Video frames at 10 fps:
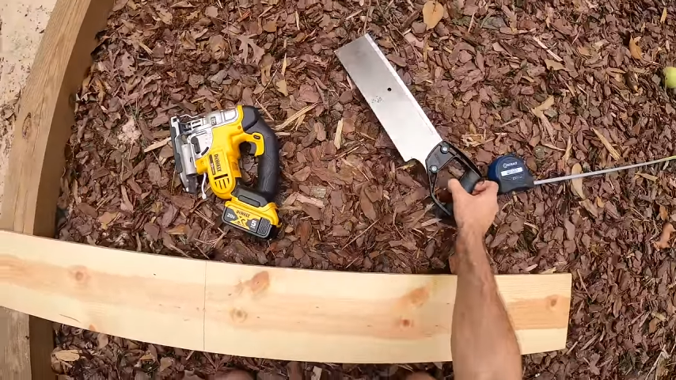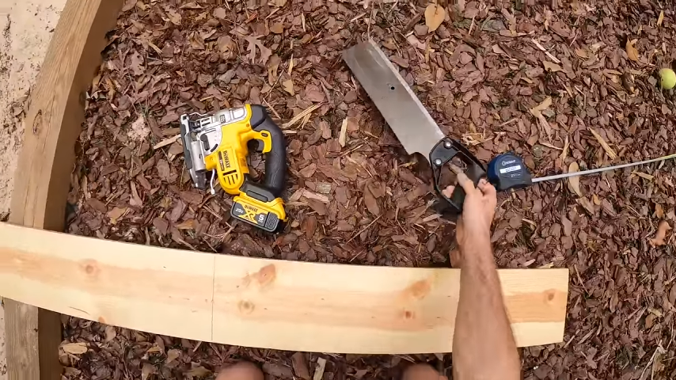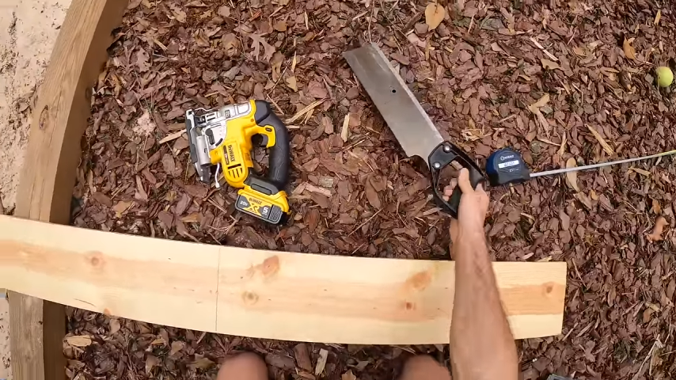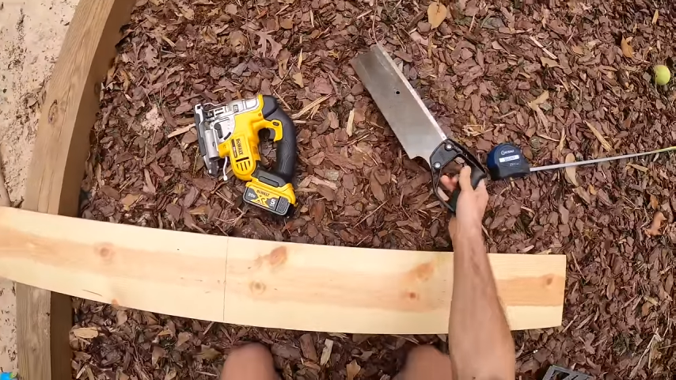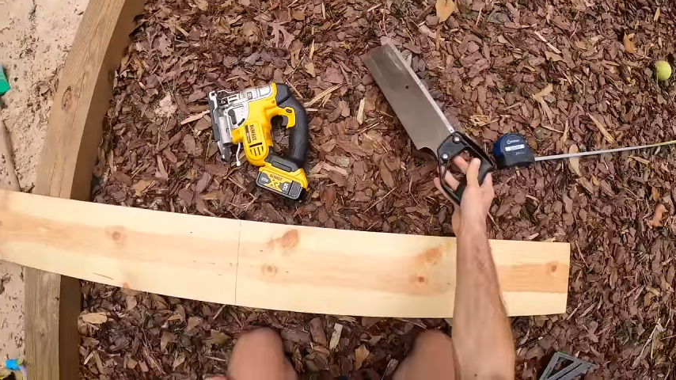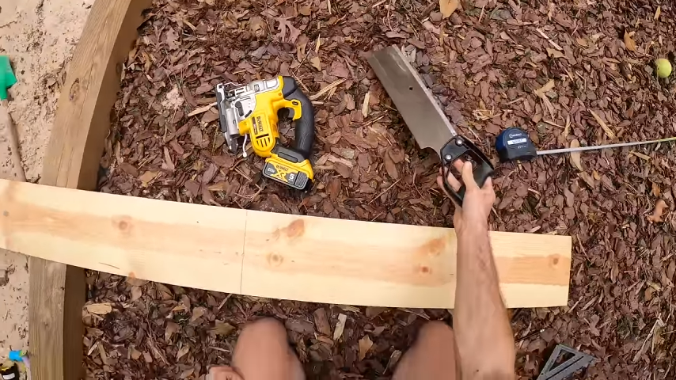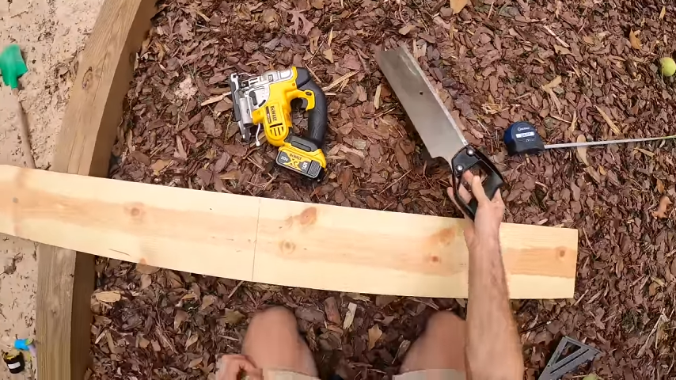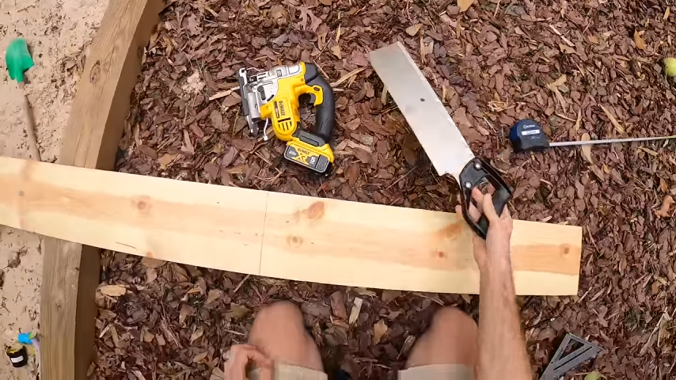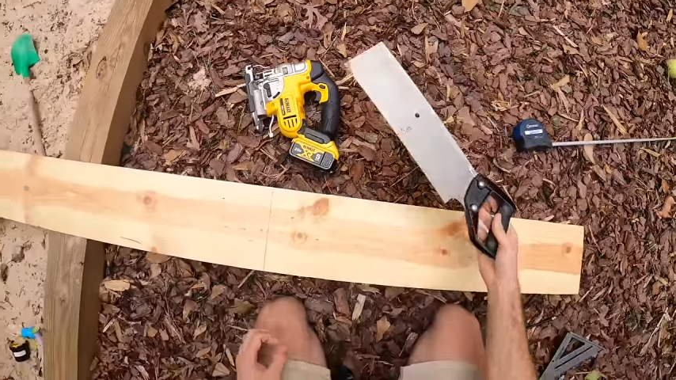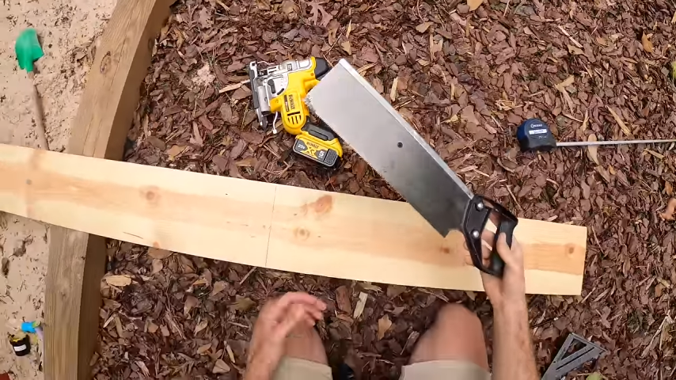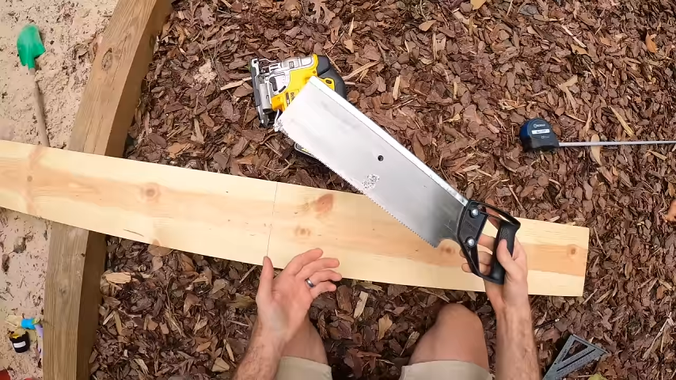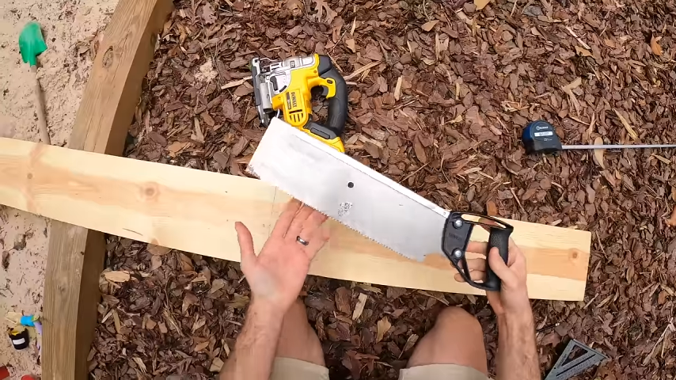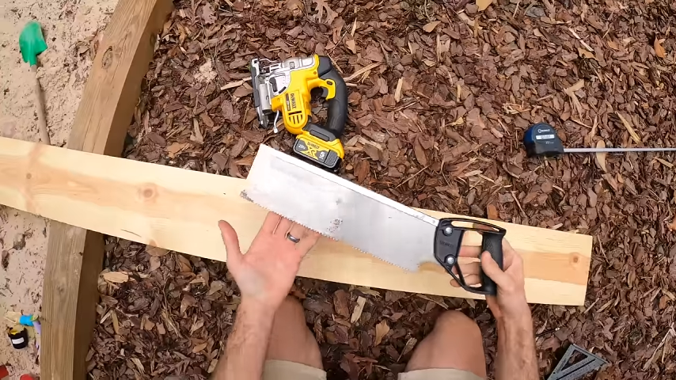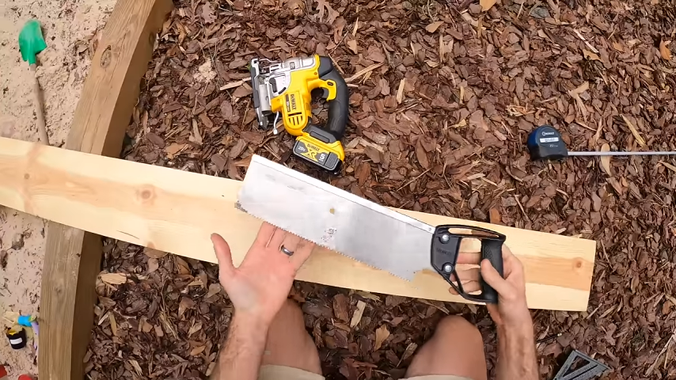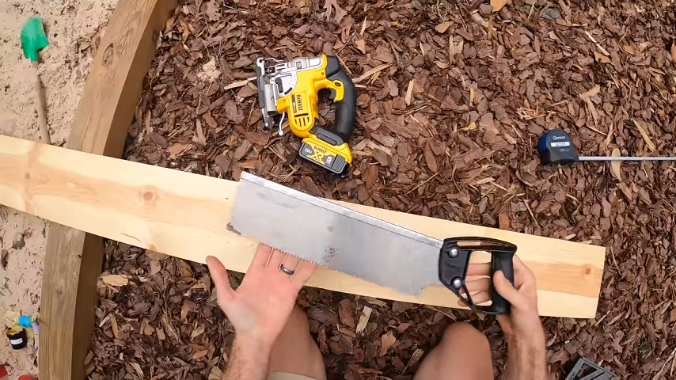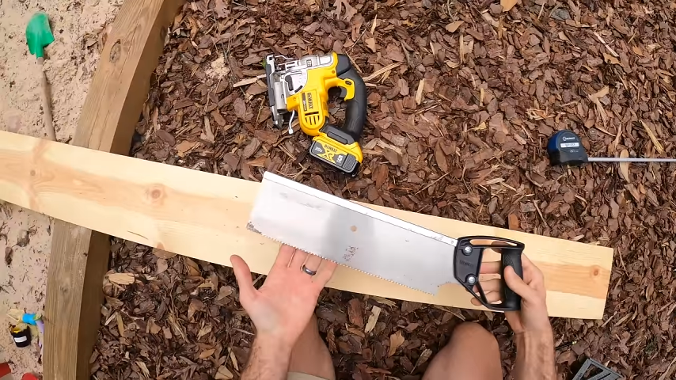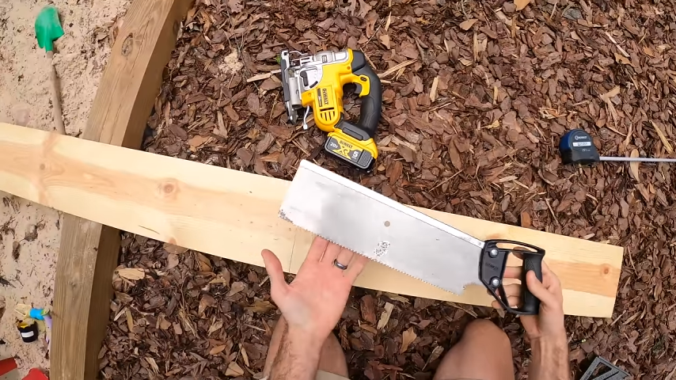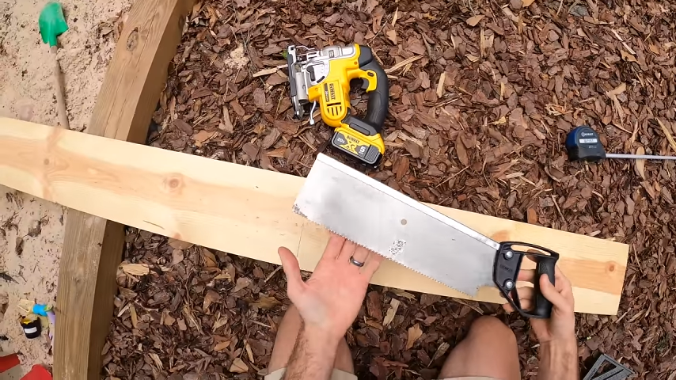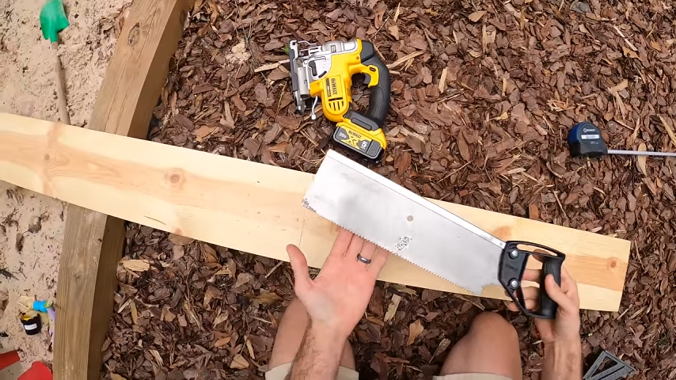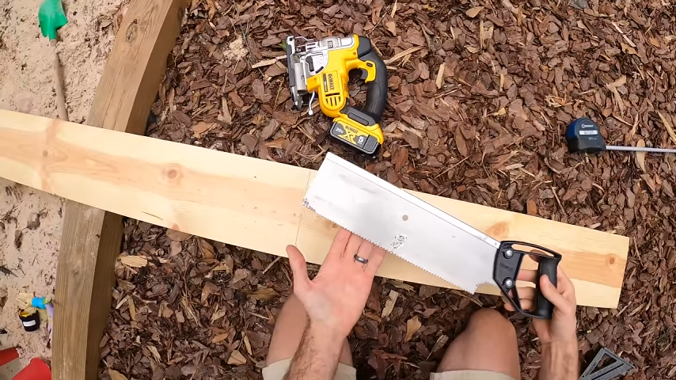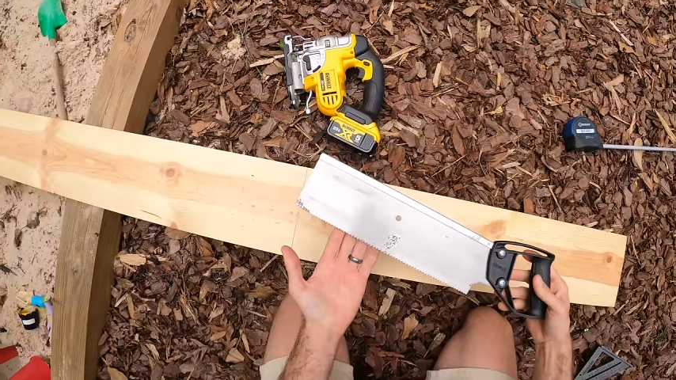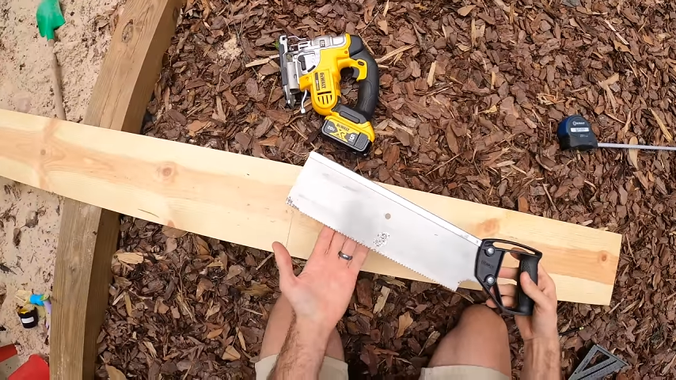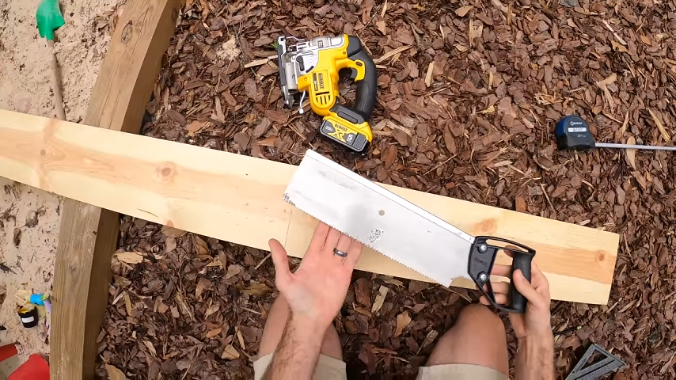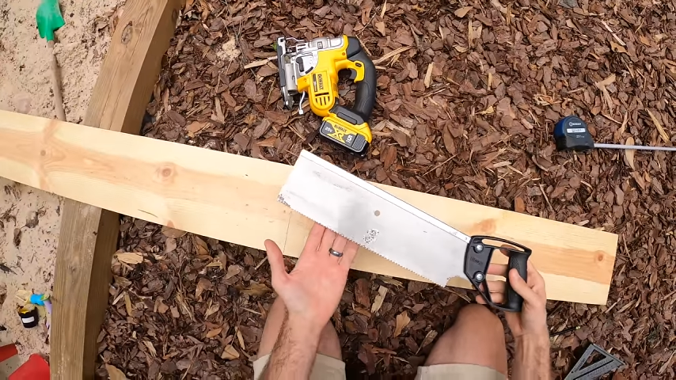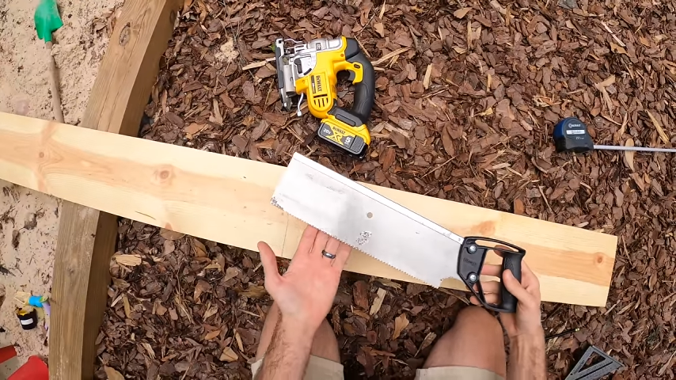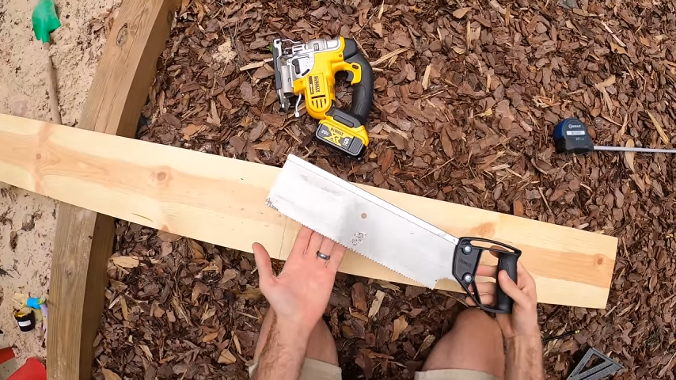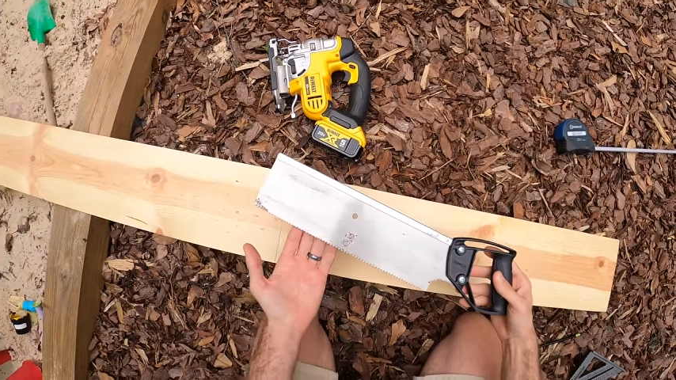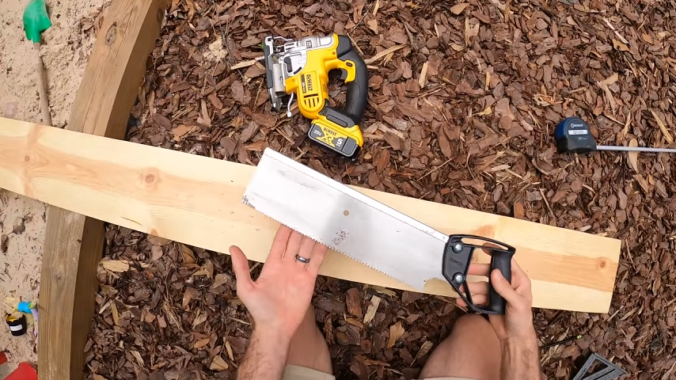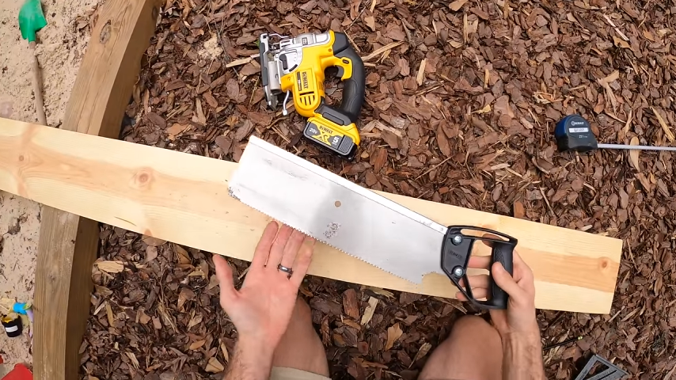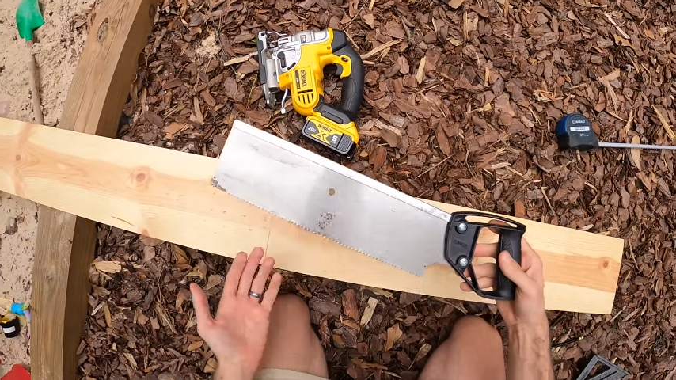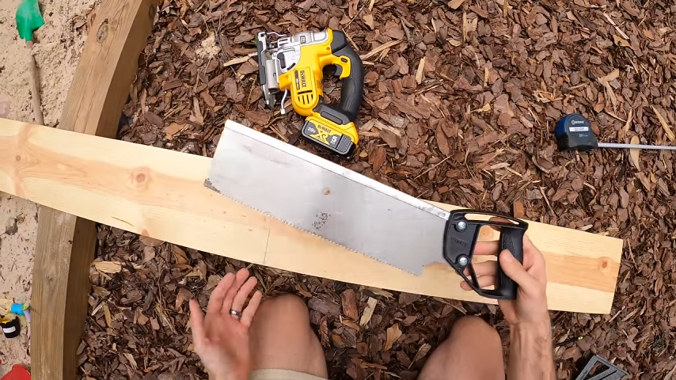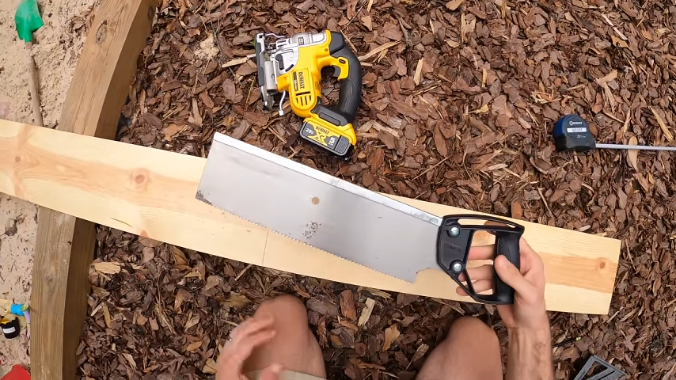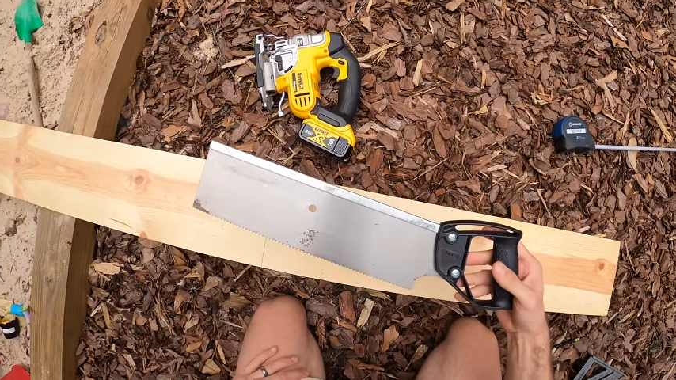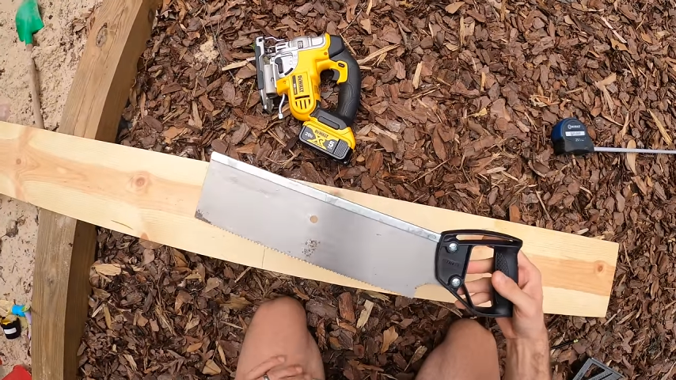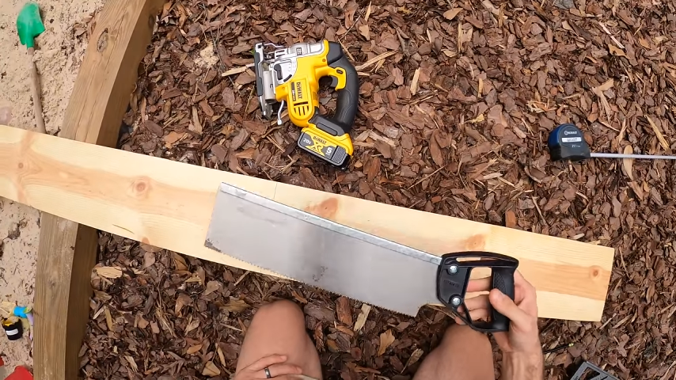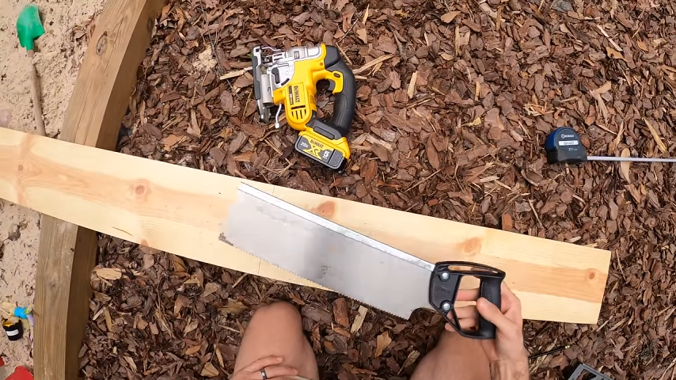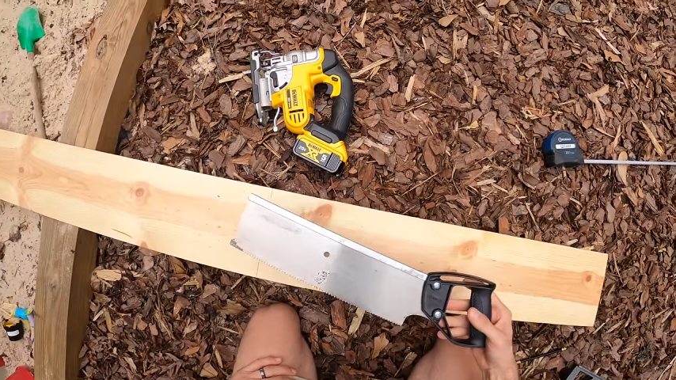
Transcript: No face is visible, so there are no lips to read.